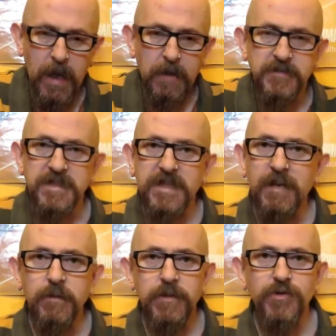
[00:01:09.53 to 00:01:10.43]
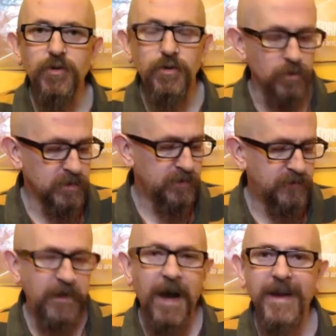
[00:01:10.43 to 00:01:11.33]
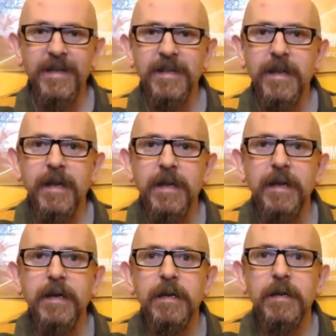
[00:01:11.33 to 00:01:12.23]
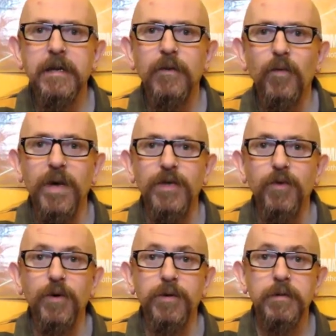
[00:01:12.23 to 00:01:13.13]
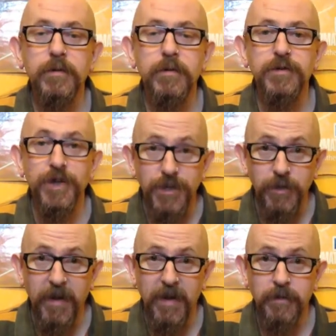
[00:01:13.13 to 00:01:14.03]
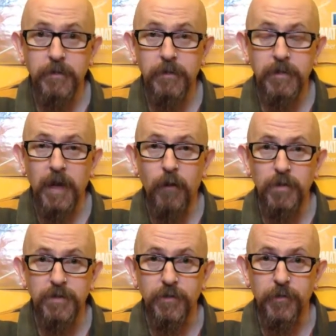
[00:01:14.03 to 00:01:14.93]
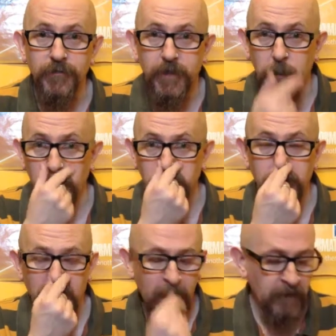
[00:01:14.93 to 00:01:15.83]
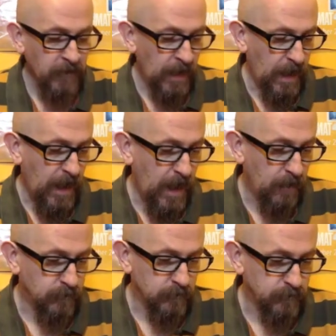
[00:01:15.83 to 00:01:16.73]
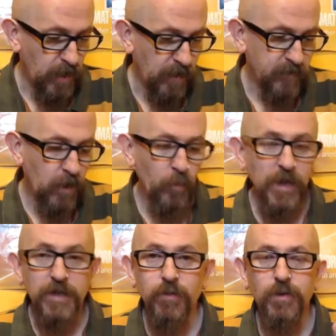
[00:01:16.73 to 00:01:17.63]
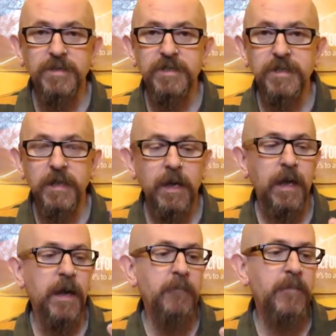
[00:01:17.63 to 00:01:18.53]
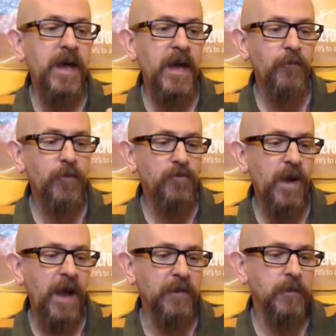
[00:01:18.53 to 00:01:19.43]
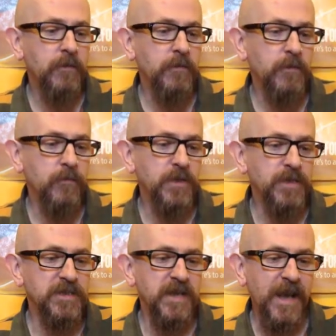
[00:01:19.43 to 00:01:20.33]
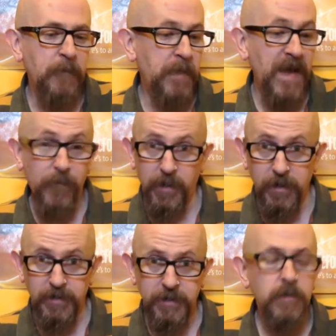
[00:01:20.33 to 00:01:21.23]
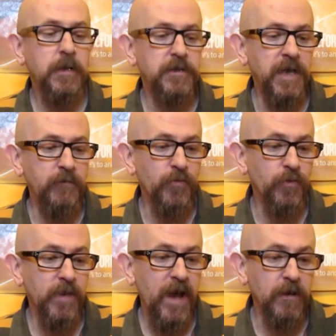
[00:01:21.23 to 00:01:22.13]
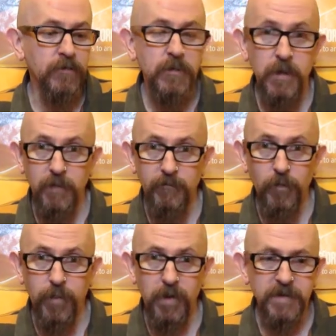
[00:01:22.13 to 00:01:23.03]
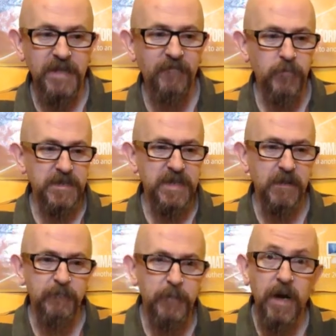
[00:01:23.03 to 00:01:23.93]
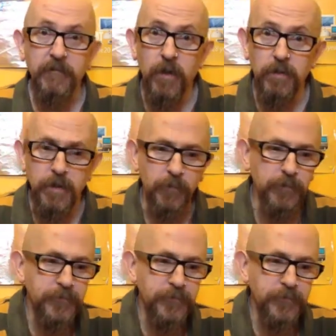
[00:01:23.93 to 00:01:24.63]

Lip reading: Still struggled to find the Wychwood Gingerbeard that I was going to review, but I've got Wychwood's Imperial Red, which is an Imperious Deep Ruby Ale, 4.7% by volume.